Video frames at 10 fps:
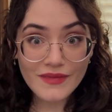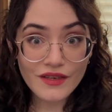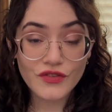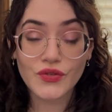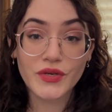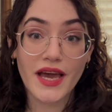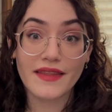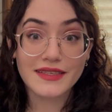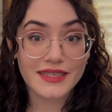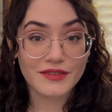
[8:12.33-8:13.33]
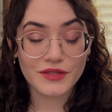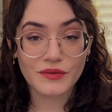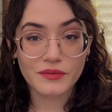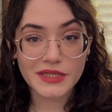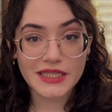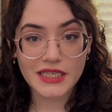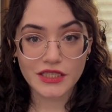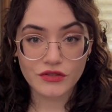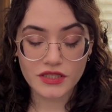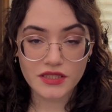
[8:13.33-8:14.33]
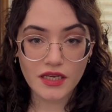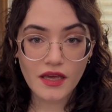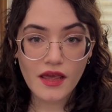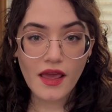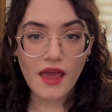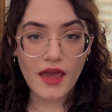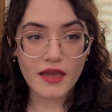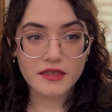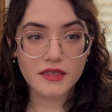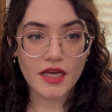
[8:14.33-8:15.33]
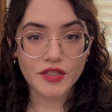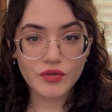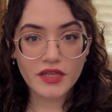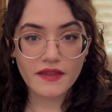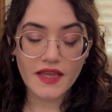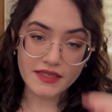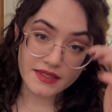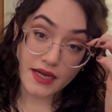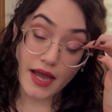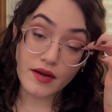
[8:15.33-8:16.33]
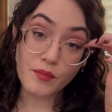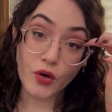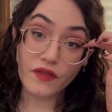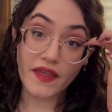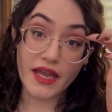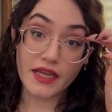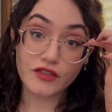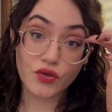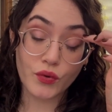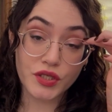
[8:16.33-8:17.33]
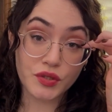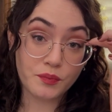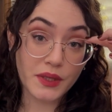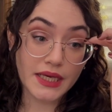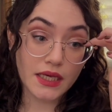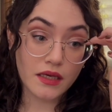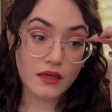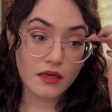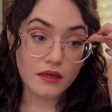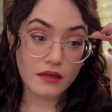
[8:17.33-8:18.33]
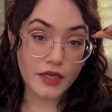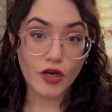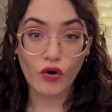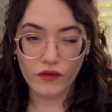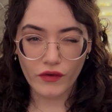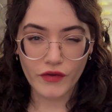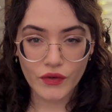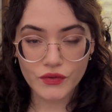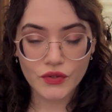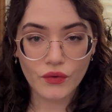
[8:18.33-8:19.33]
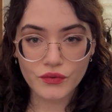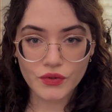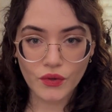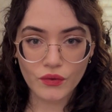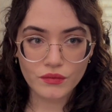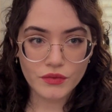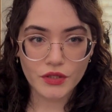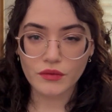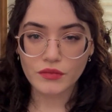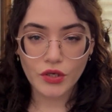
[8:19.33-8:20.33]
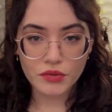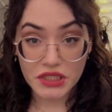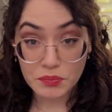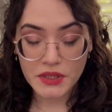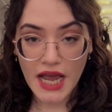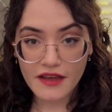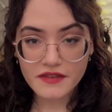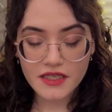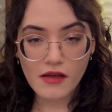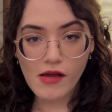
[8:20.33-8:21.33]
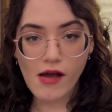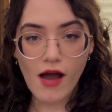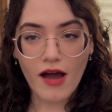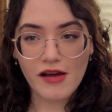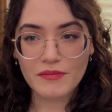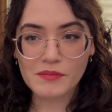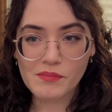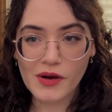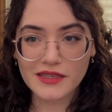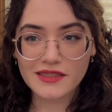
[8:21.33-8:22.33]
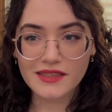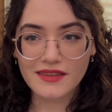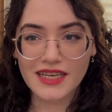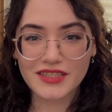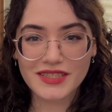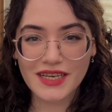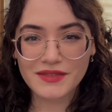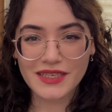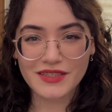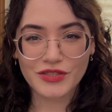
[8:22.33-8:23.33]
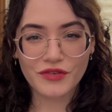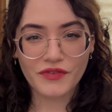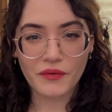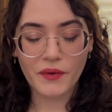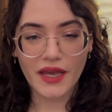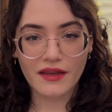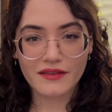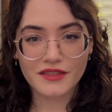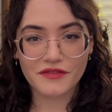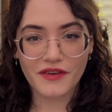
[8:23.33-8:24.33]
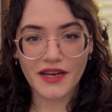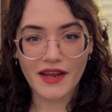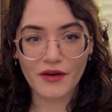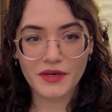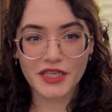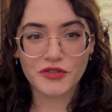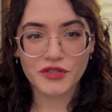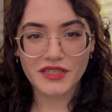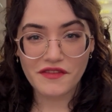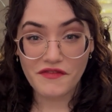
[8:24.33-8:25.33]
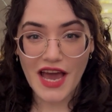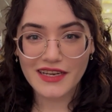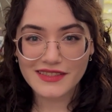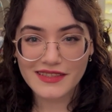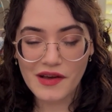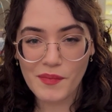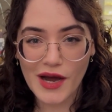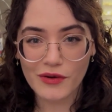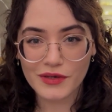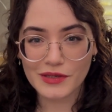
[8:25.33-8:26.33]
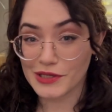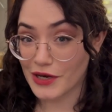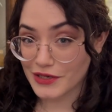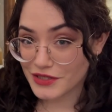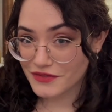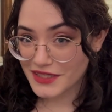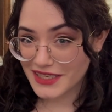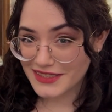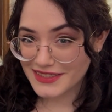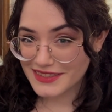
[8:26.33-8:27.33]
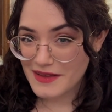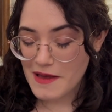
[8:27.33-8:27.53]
So yeah, that sounds really interesting, and I do think that it's the kind of book that is going to be an overview. So you know, no deep dives, but that just sounds like such a fun way to find out interesting facts about a lot of different things.